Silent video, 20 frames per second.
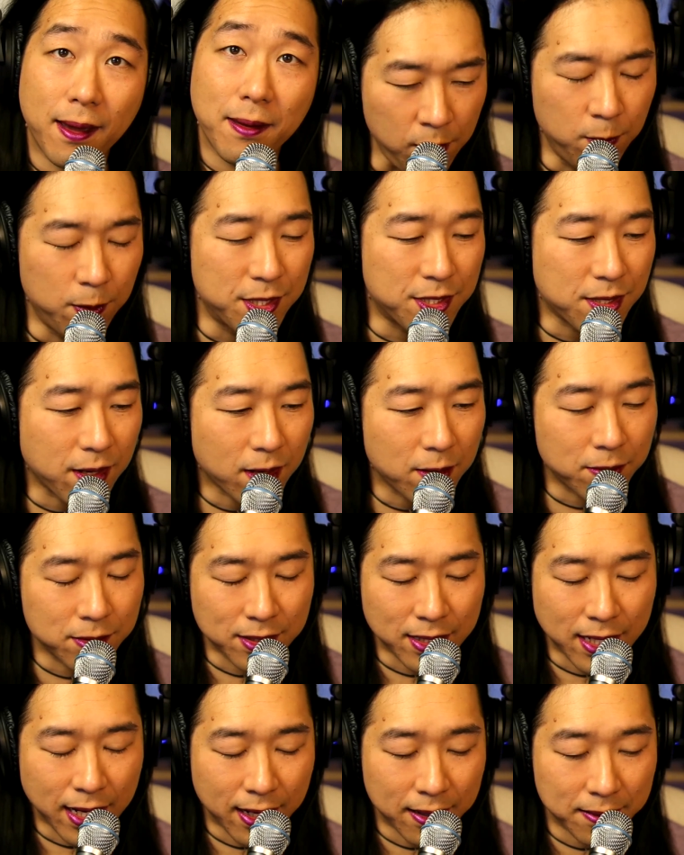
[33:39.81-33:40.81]
We start with
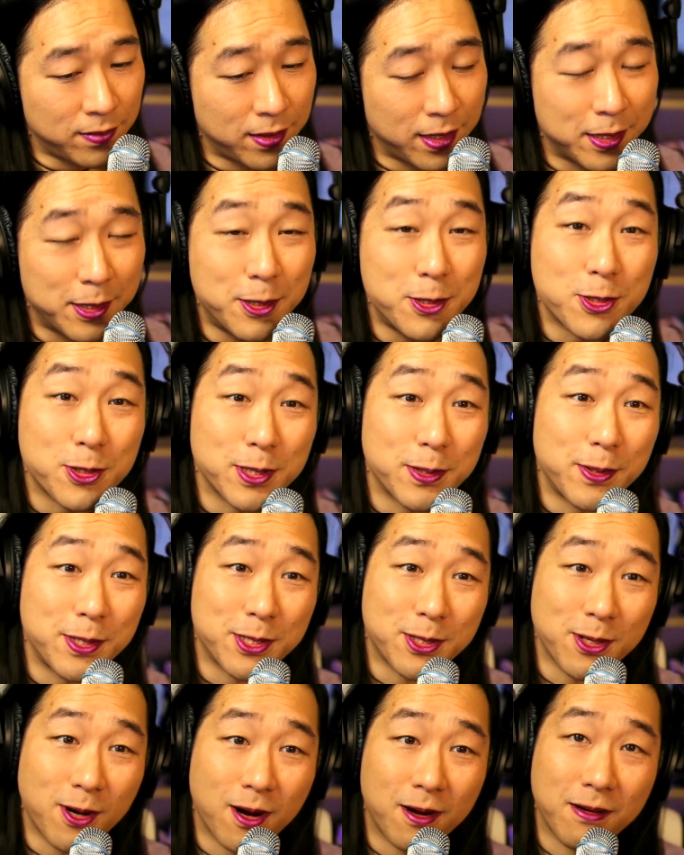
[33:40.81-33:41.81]
that. And usually we
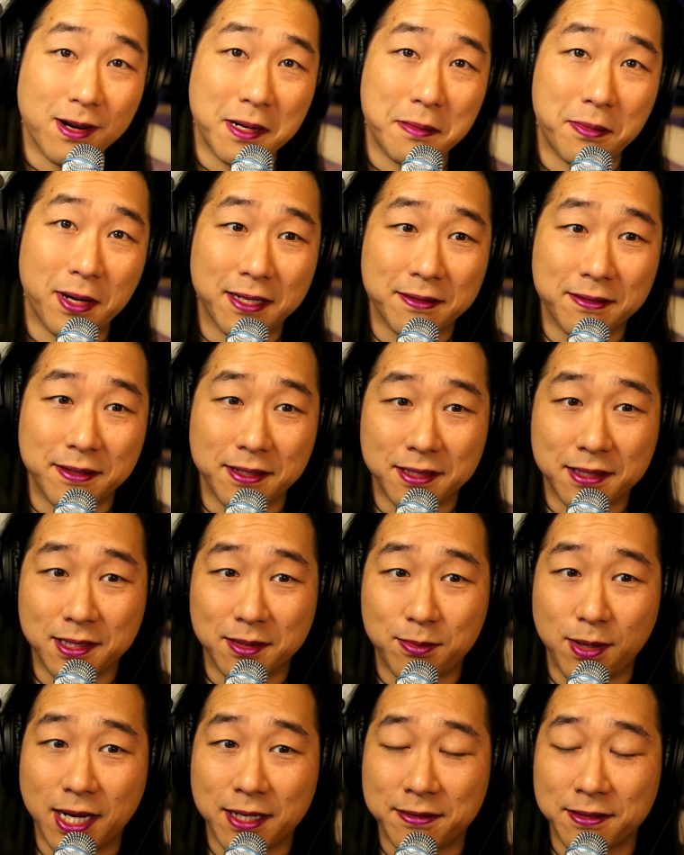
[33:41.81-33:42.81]
start around breakfast because
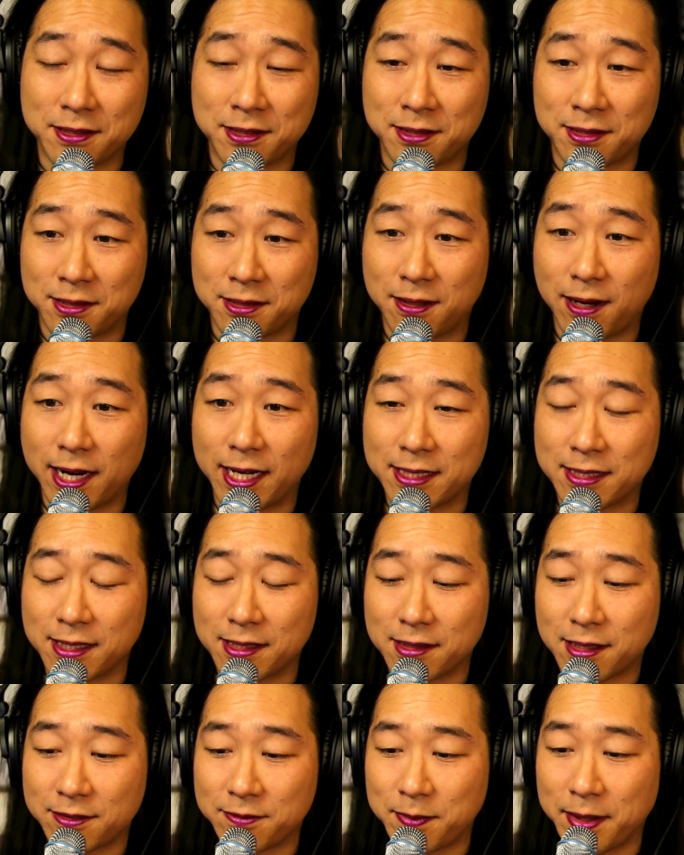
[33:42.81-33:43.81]
breakfast is great and
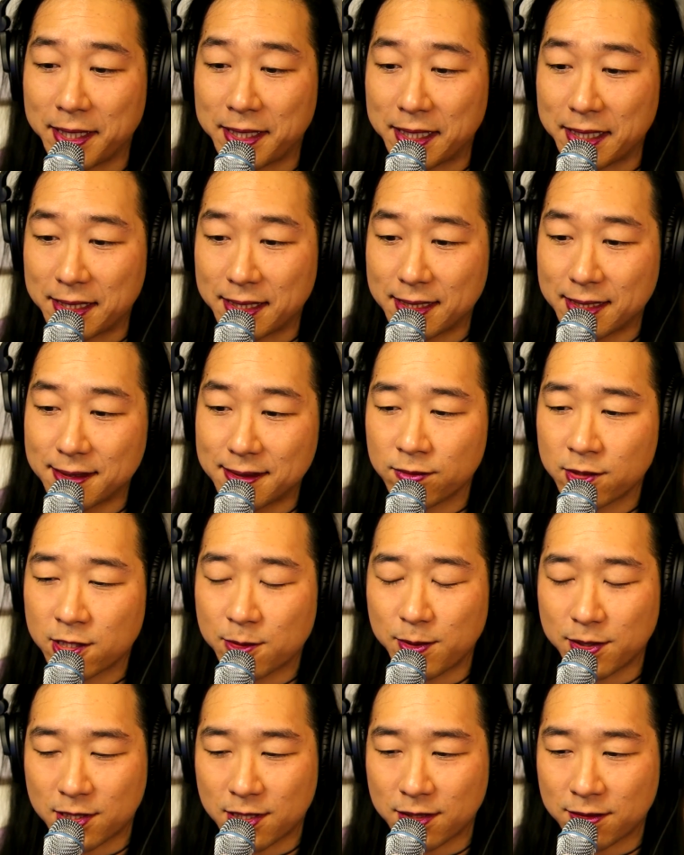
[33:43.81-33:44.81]
I love making it.
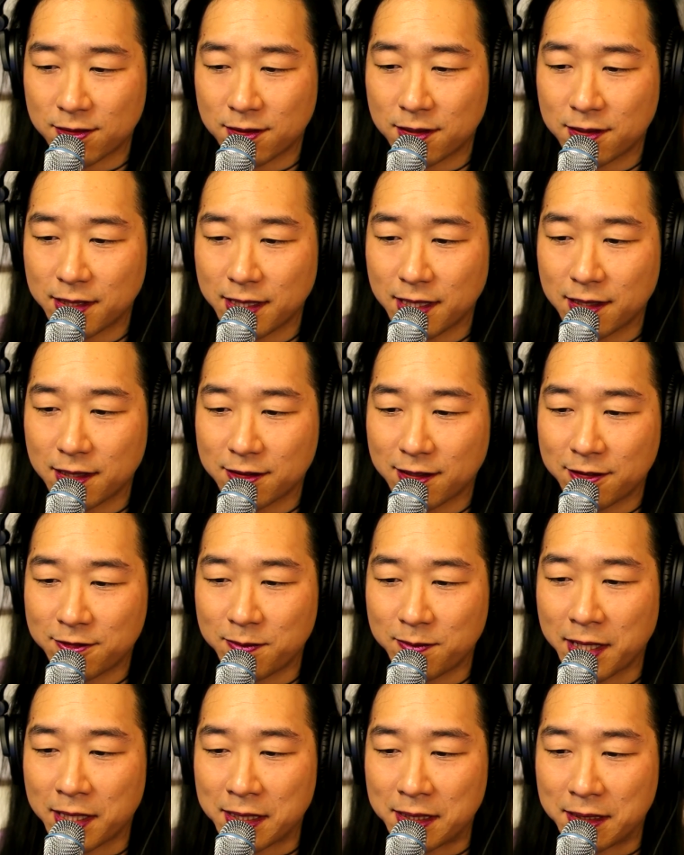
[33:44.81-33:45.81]
Specifically, I love
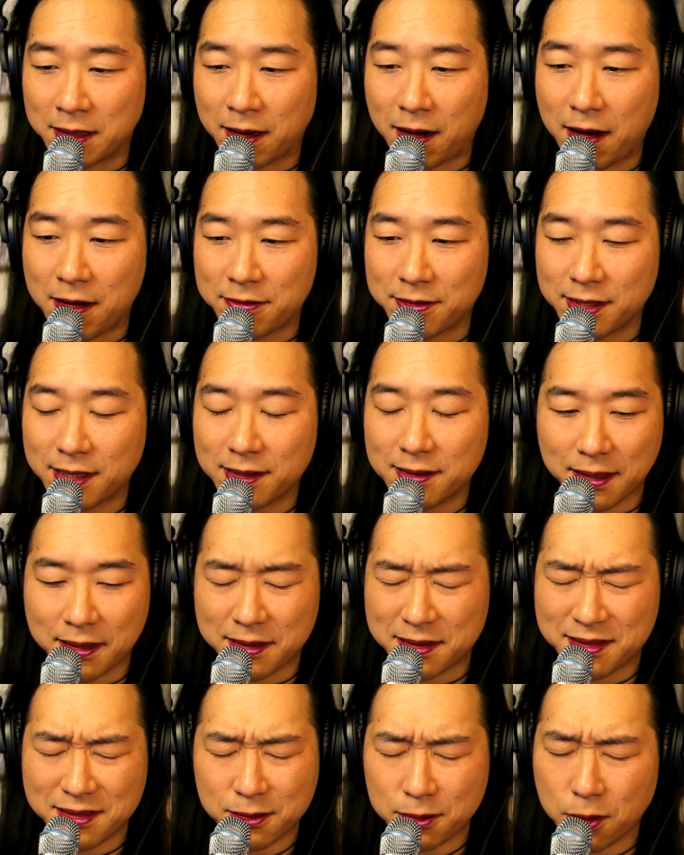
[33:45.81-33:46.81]
making coffee.
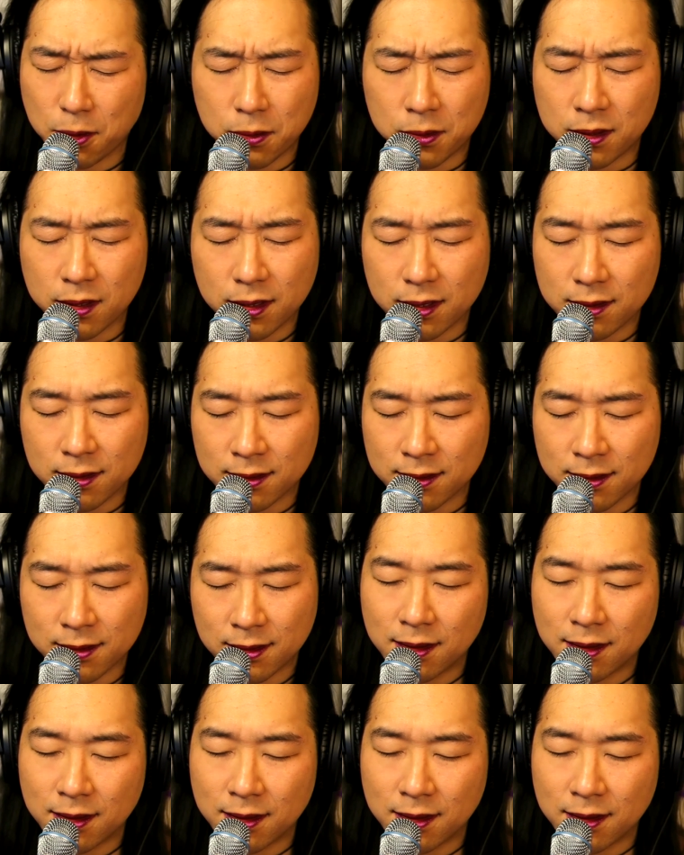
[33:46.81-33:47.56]
It's so good.